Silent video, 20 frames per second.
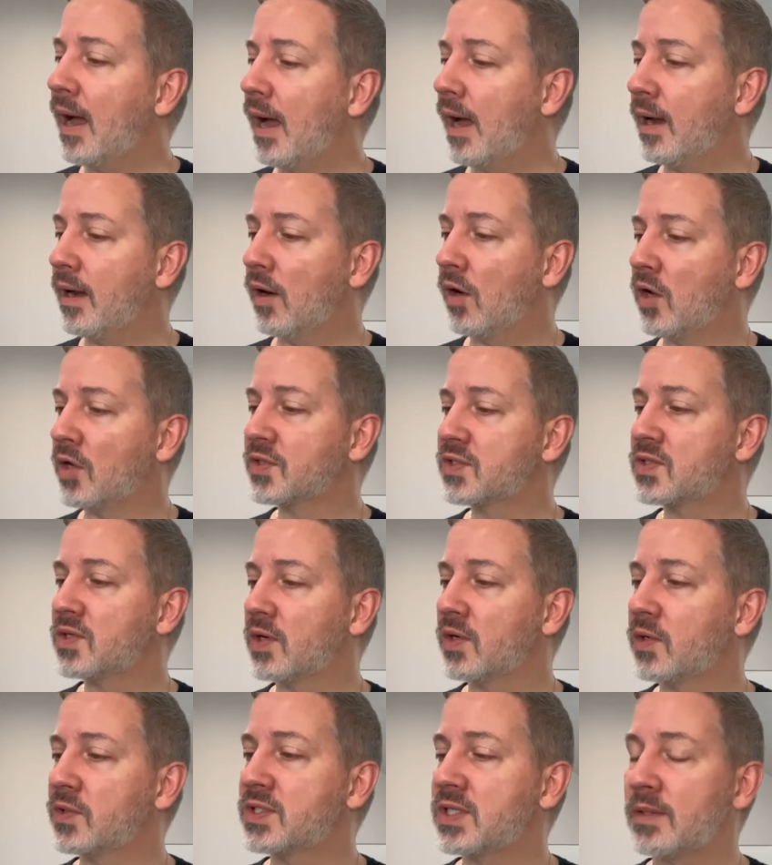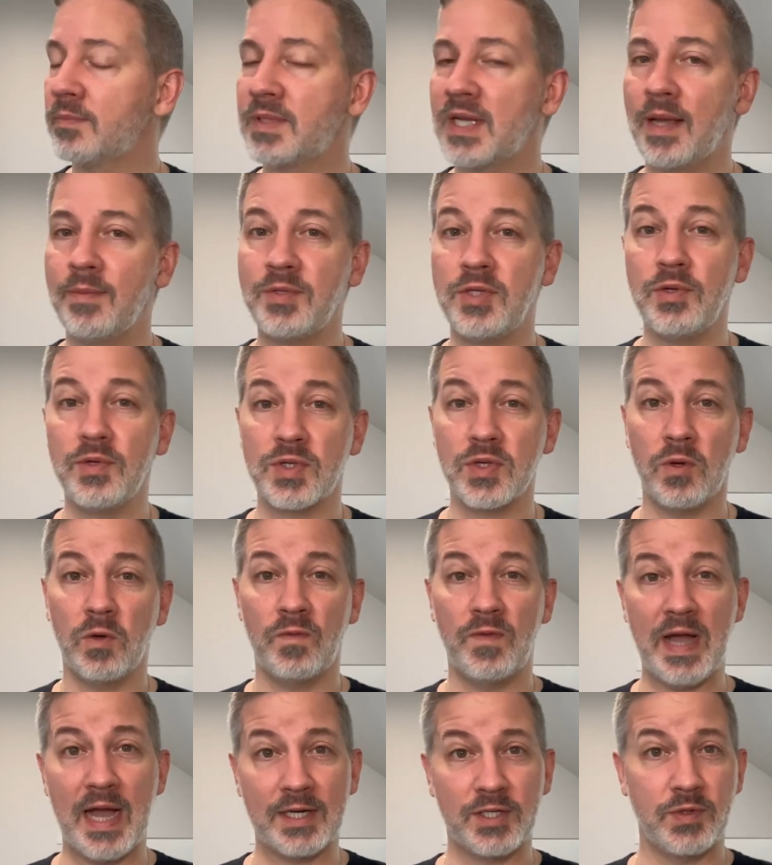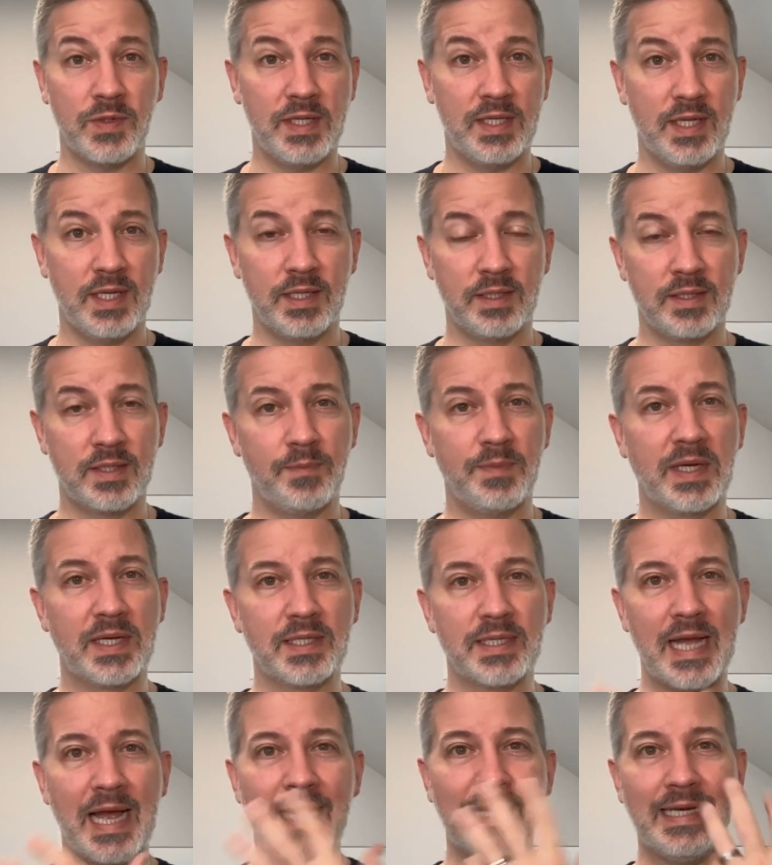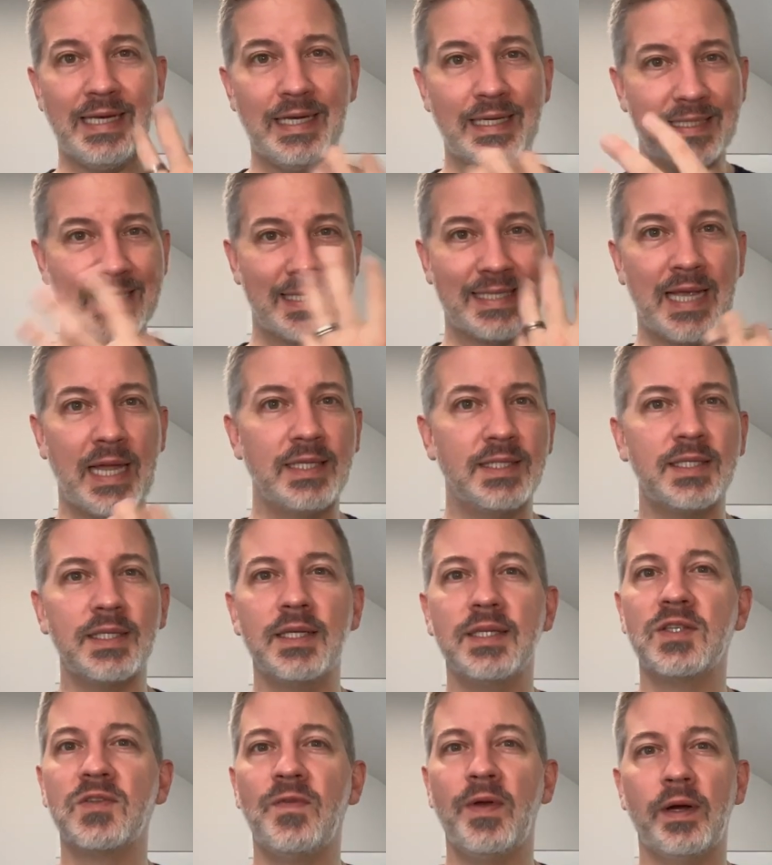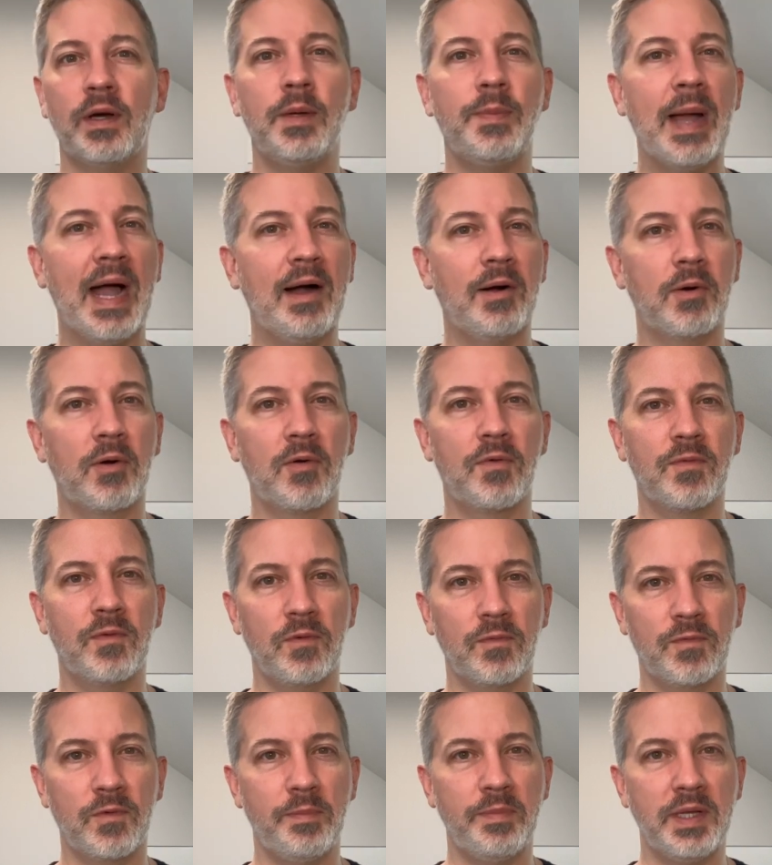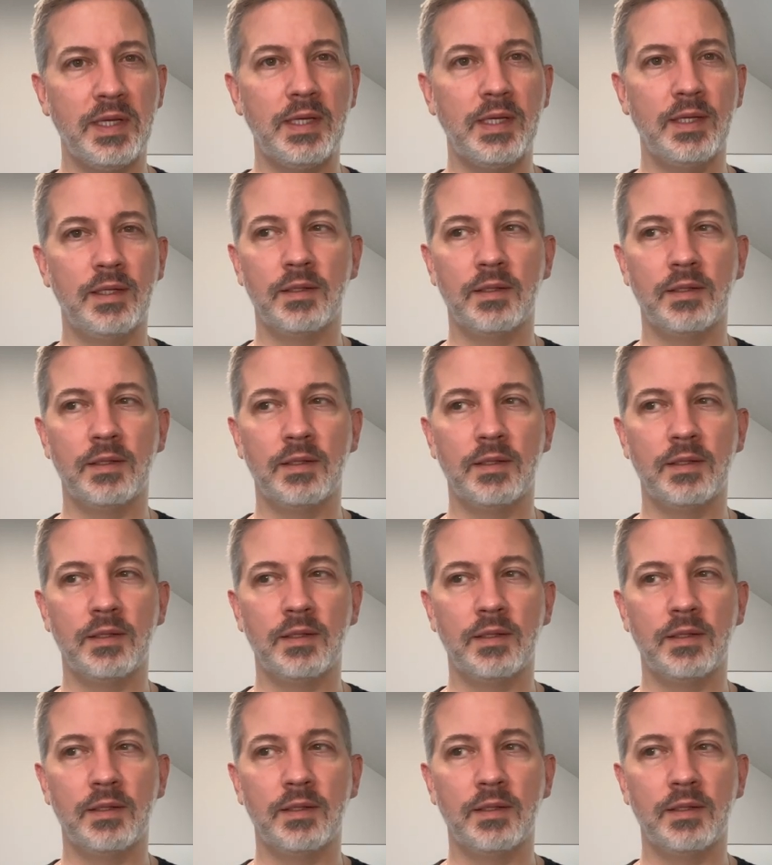I also sometimes use olfactory things because scent is very powerful for me.